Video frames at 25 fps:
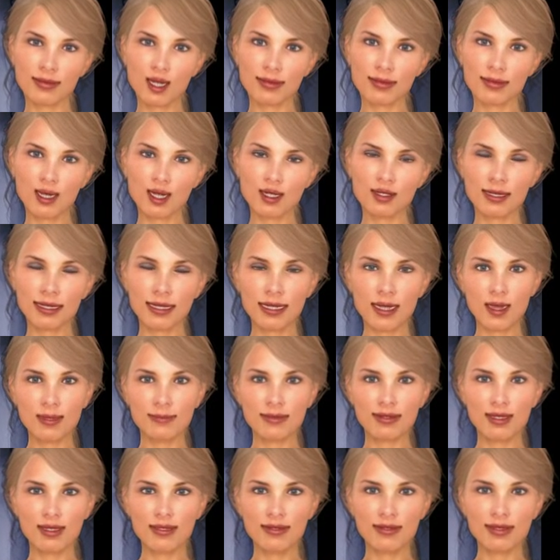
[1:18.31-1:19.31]
to 2 months of
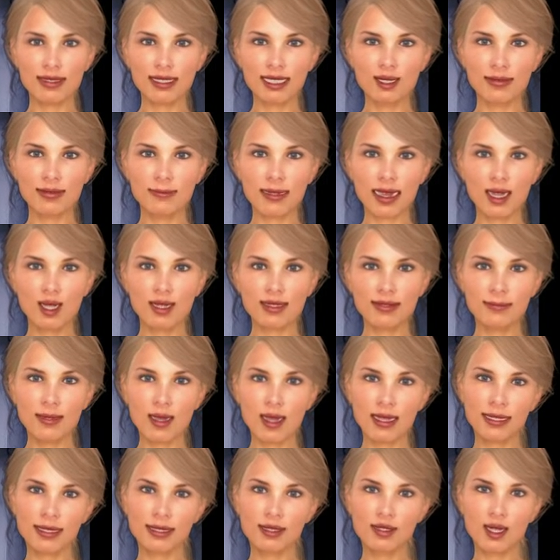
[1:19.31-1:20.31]
medicines during
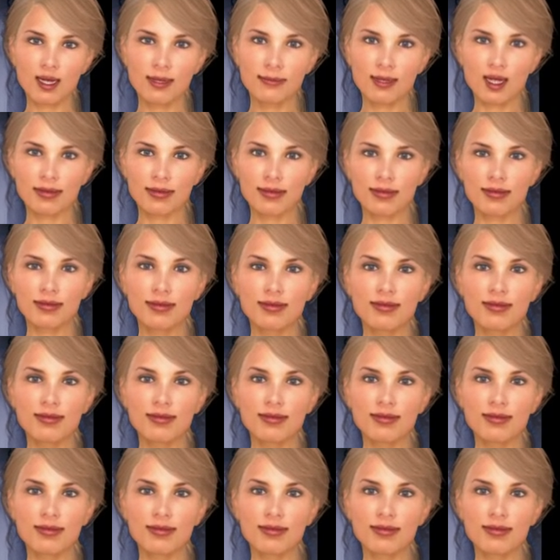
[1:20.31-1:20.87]
isolation.